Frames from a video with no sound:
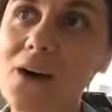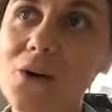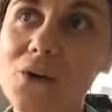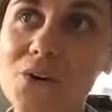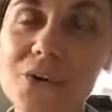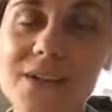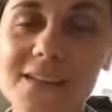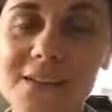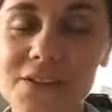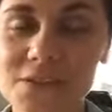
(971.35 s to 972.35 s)
or
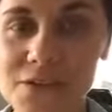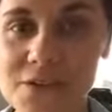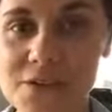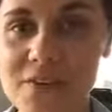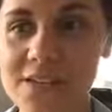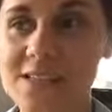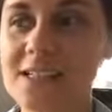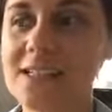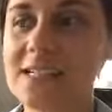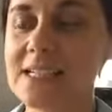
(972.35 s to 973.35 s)
you can also find
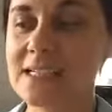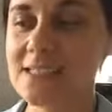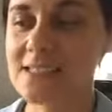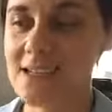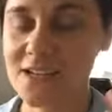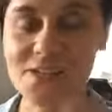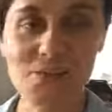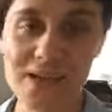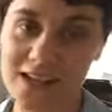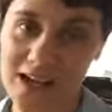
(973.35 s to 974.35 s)
it in the section
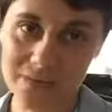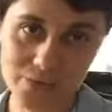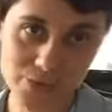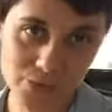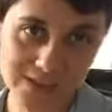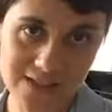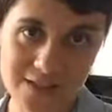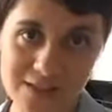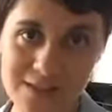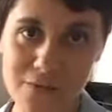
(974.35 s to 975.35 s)
where they have the sauces
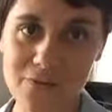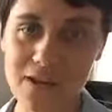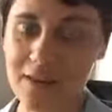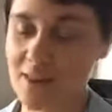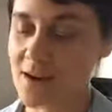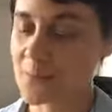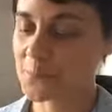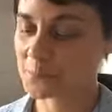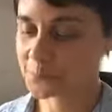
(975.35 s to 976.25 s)
and stuff like that.